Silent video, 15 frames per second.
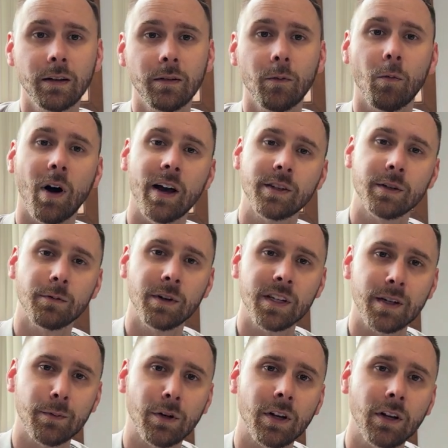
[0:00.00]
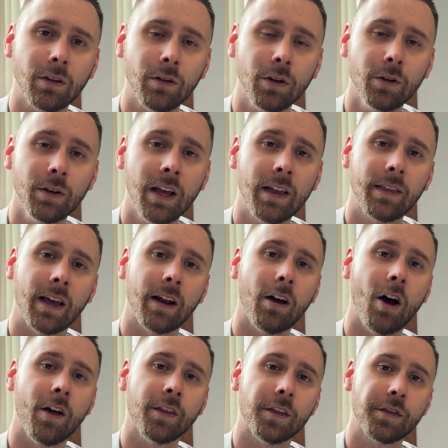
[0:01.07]
Why is it reasonable to conclude that
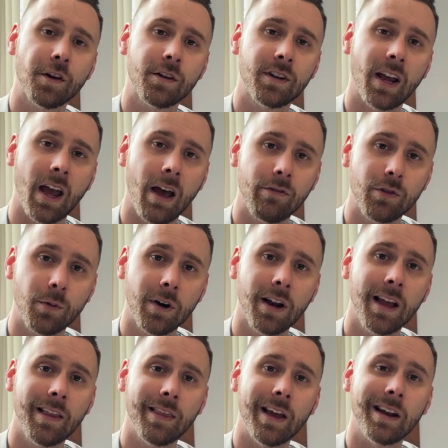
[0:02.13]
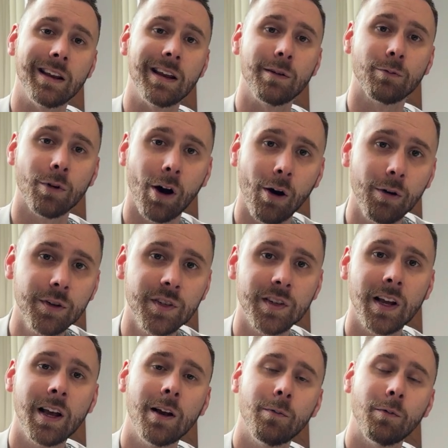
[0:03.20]
on the third day afterward, then he rose?
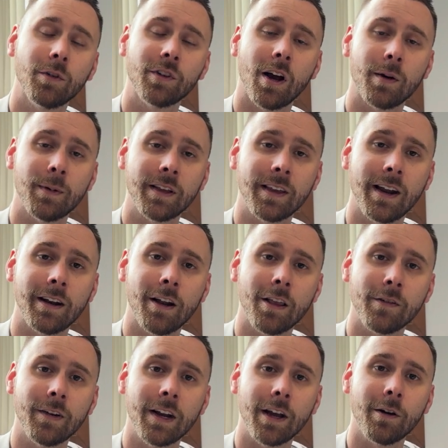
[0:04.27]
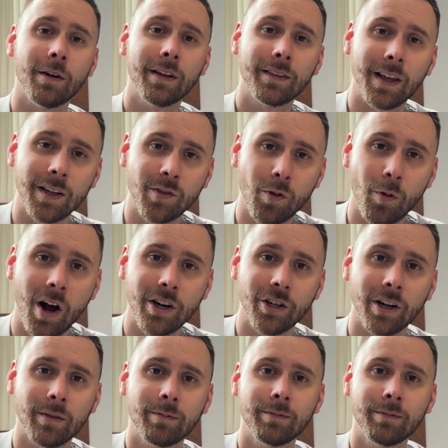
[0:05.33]
We'll talk about that in another video. Thanks for watching.